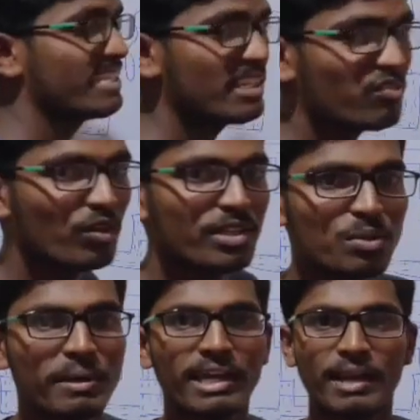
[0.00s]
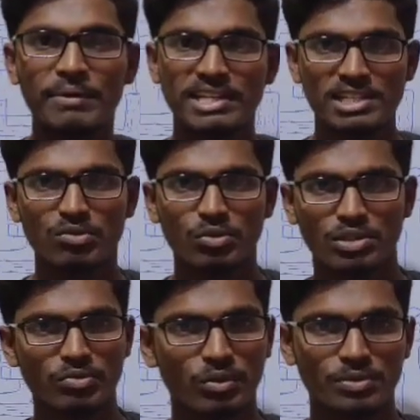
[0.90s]
is influenced by gravitational force.
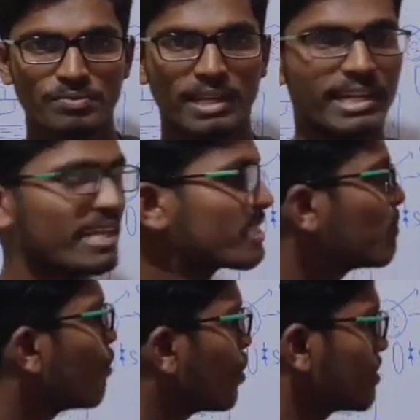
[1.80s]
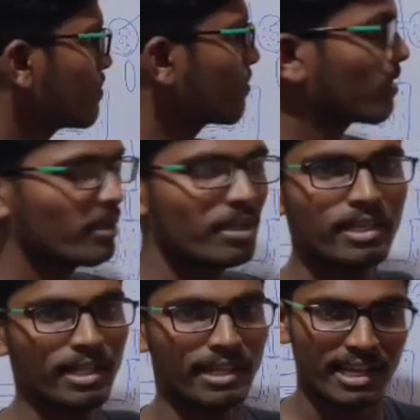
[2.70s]
Of course, it has some mass,
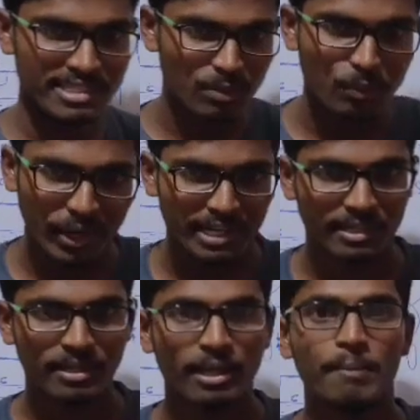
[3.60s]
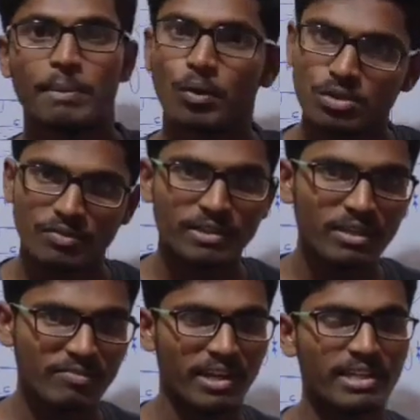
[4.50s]
it has some weight, Because of
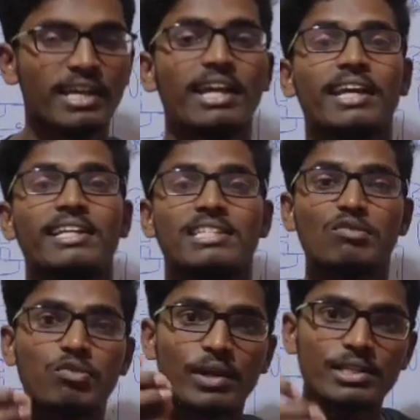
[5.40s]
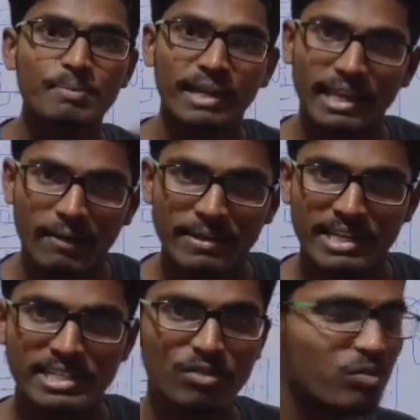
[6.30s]
that weight, it is influenced by
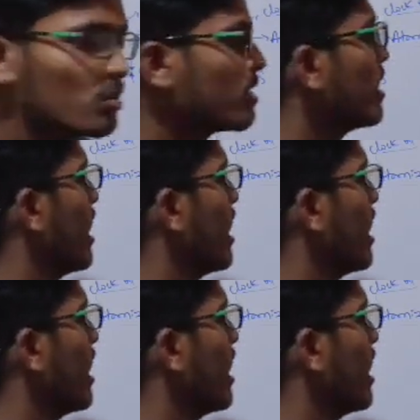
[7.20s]
gravitational force,